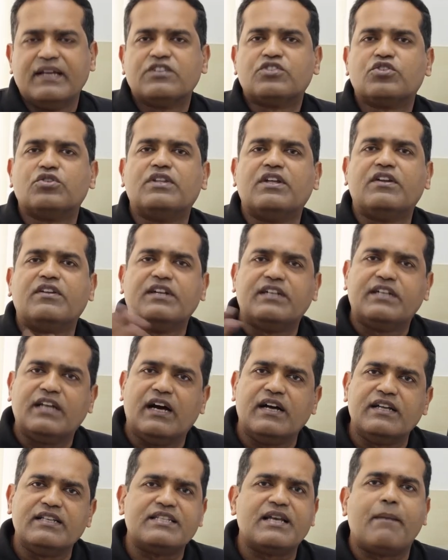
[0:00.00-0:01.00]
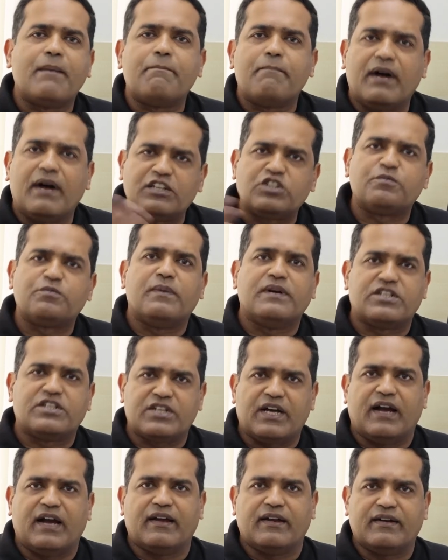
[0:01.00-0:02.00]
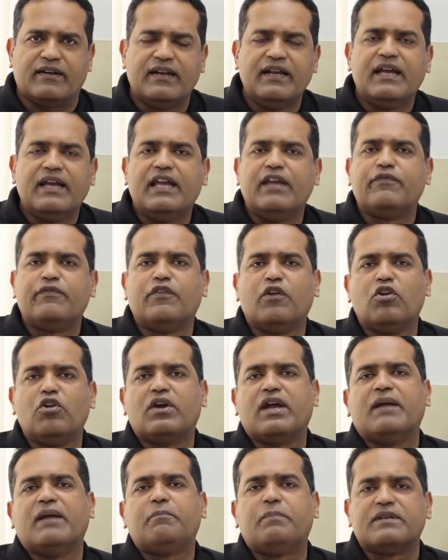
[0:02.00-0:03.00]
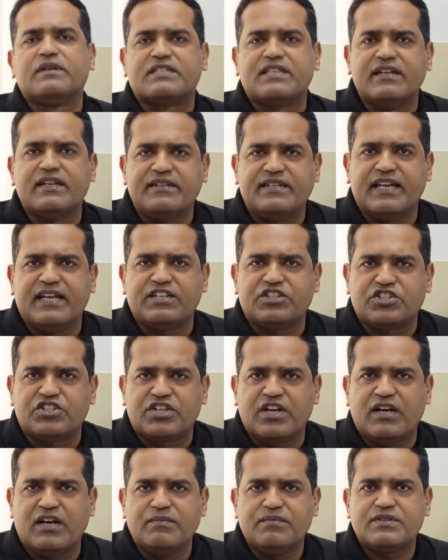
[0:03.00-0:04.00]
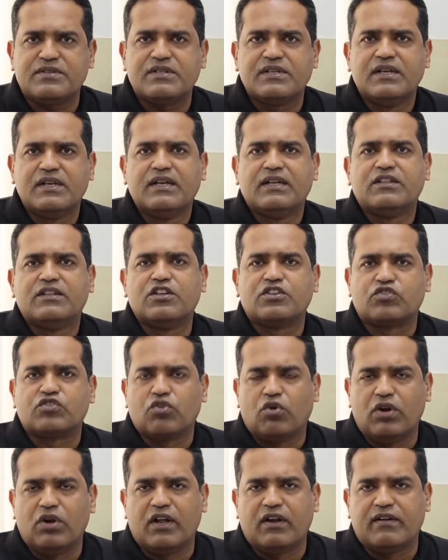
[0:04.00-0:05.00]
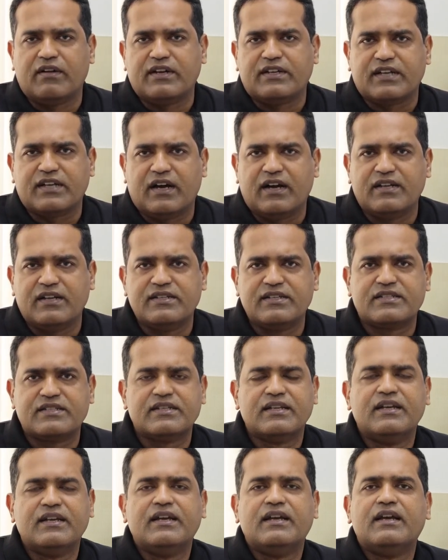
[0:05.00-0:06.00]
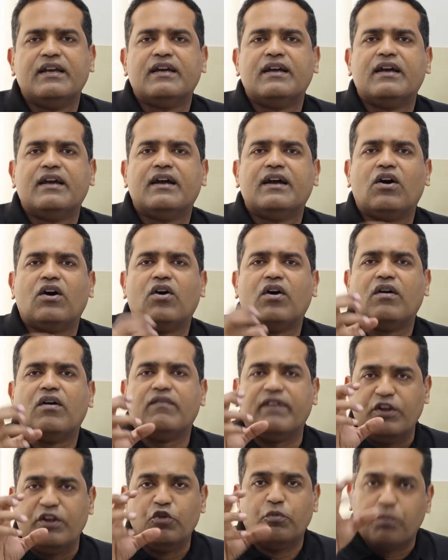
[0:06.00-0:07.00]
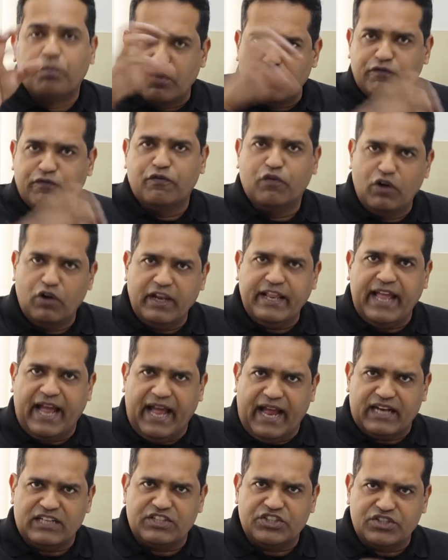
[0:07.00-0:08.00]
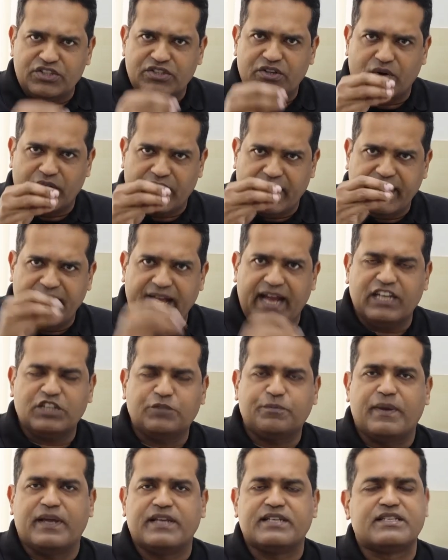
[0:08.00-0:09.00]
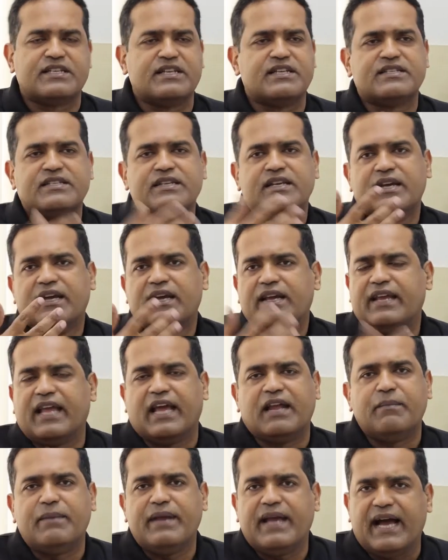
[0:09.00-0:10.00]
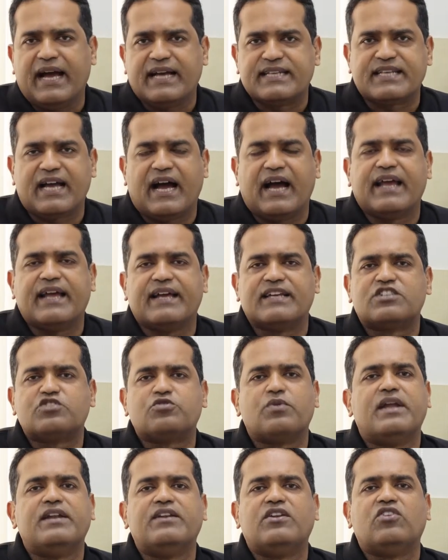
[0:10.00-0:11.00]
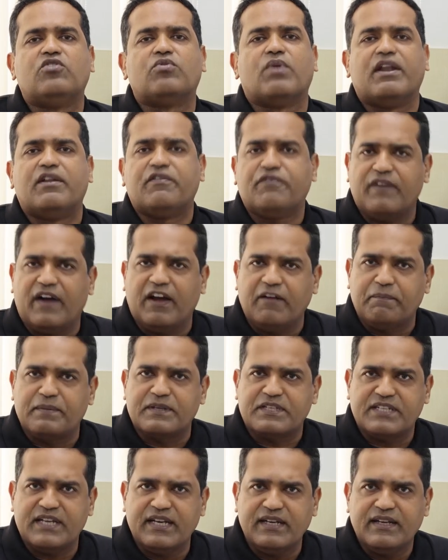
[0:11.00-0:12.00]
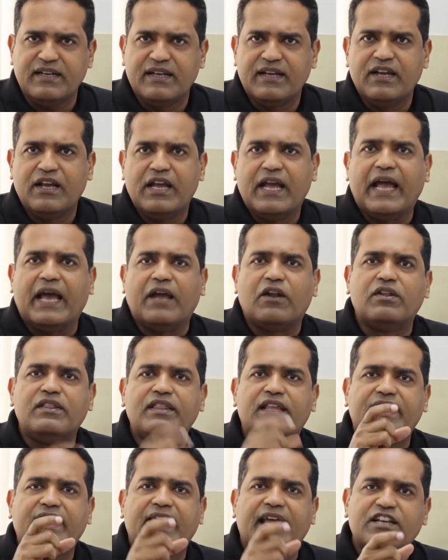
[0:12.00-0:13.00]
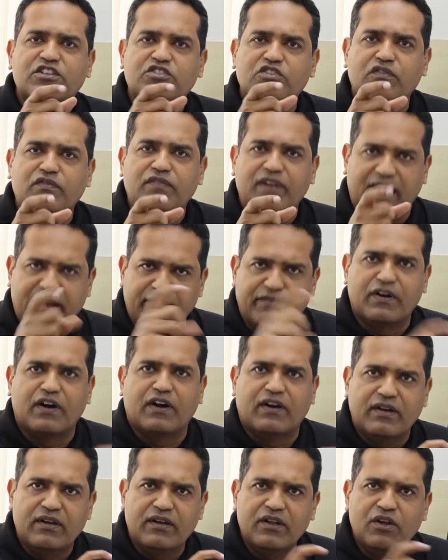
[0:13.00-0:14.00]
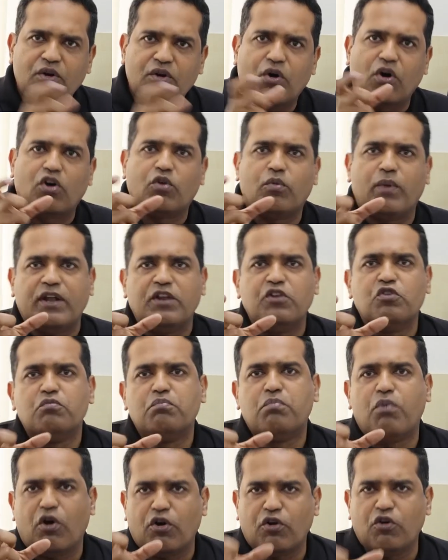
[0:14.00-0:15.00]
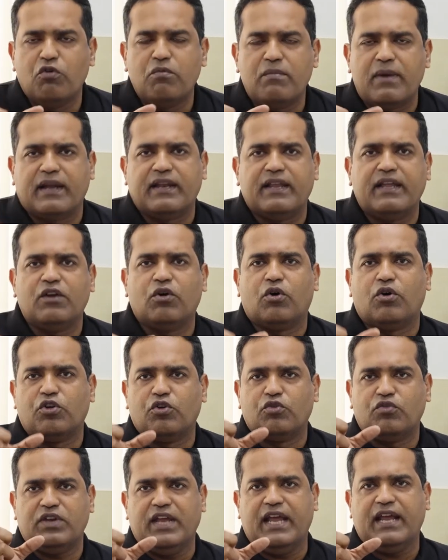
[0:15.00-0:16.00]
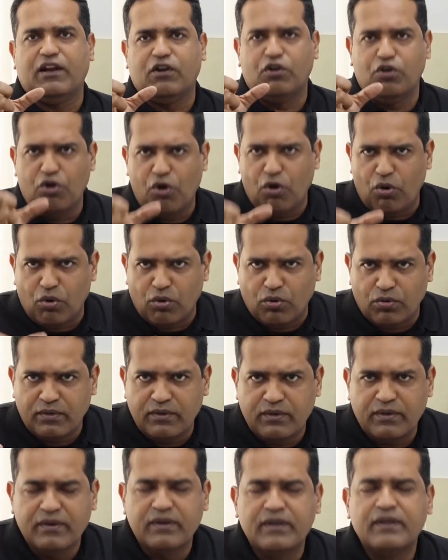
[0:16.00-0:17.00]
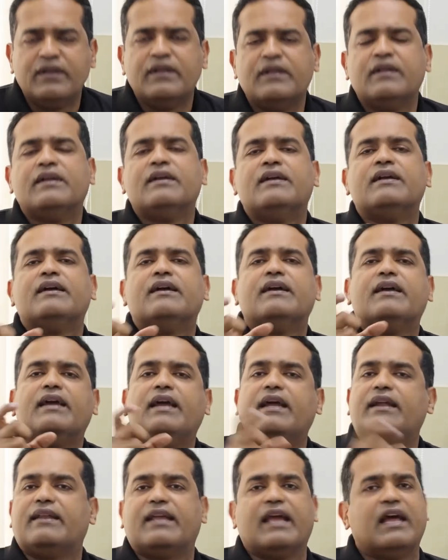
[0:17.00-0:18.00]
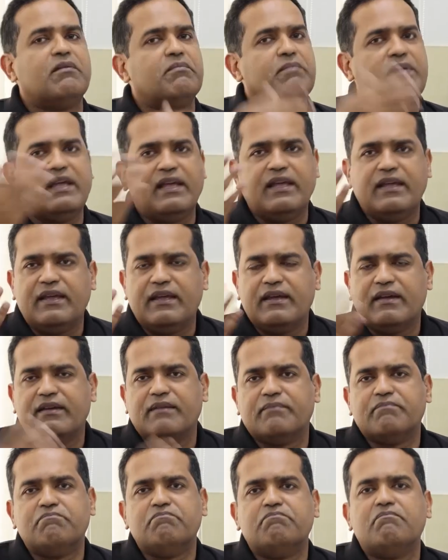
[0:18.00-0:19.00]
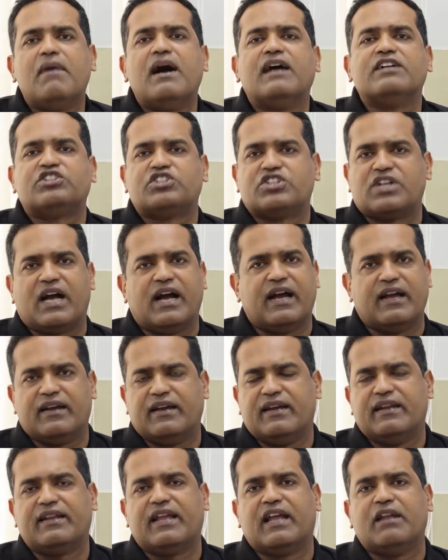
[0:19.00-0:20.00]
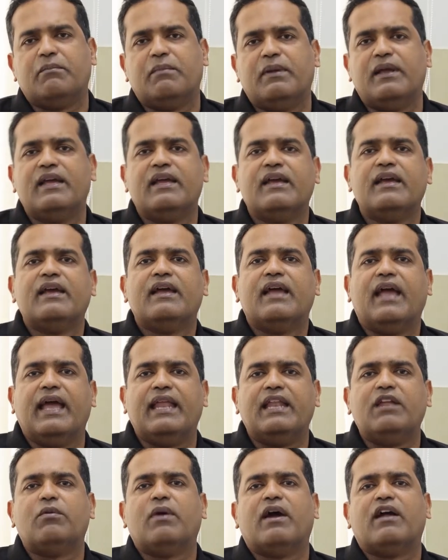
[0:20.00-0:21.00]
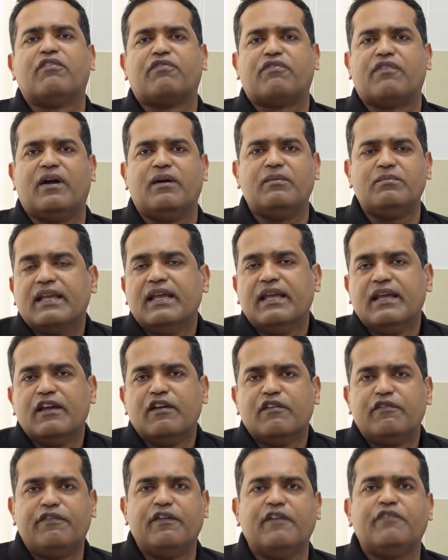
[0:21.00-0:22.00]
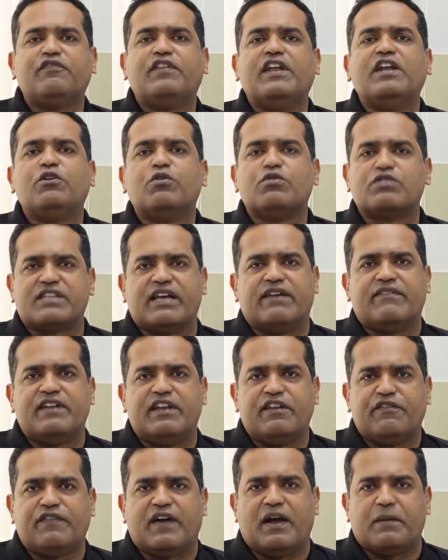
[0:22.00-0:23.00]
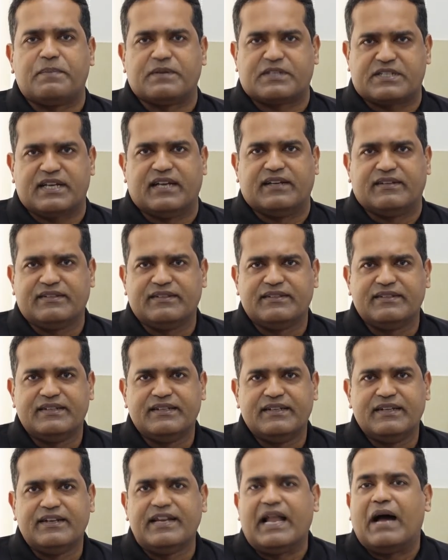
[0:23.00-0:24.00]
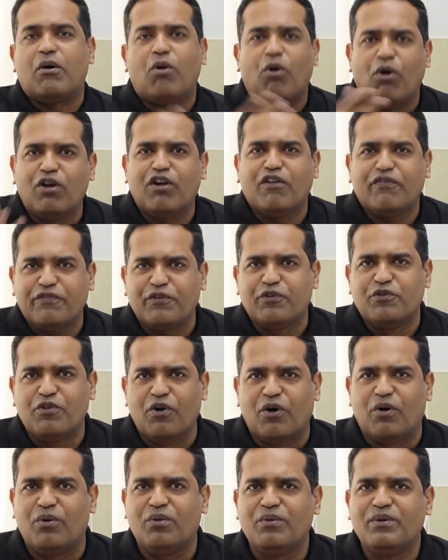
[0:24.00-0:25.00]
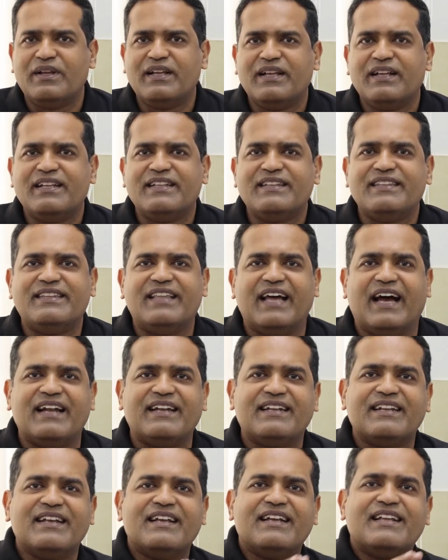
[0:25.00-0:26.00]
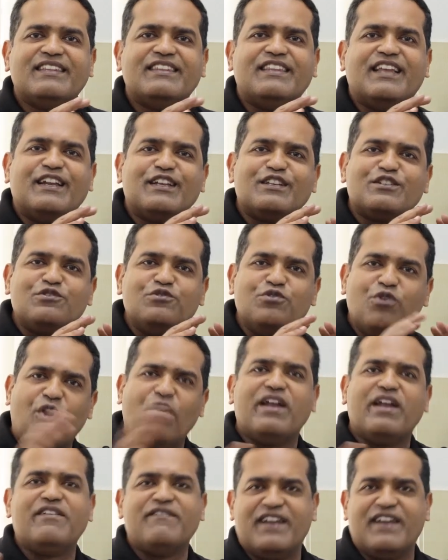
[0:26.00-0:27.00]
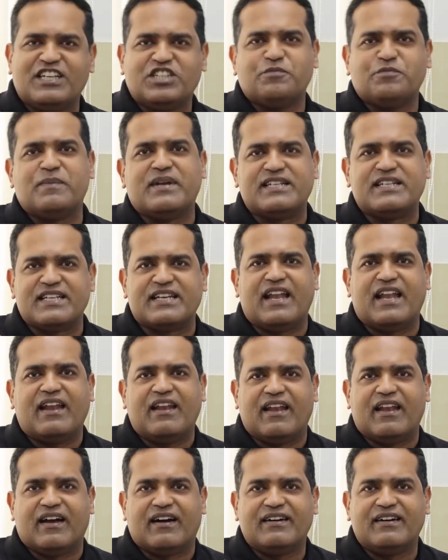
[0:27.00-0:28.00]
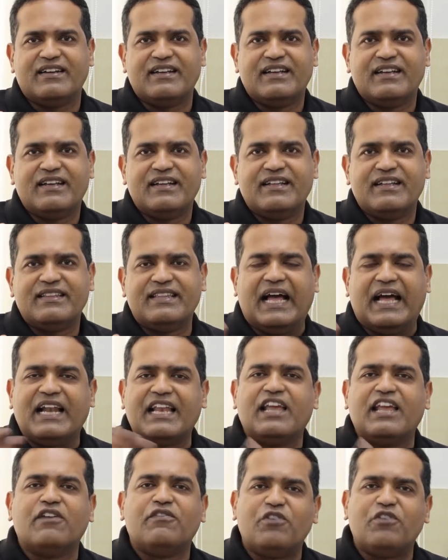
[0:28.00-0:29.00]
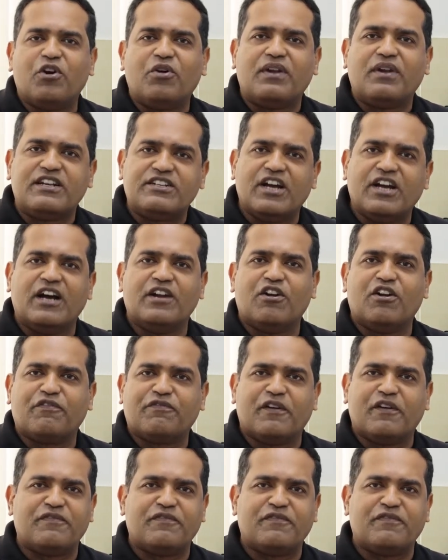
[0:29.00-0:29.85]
So the returns are much, much higher. If you look at percentage terms, the solar returns, when you put full cash on a cash basis, can be as high as 20-25%. And in the case of levered, or when you borrow money or you take loan, it can be much higher. It can be anywhere from 50 to 75%. Now all of you know that there is no investment in India that will give you a return of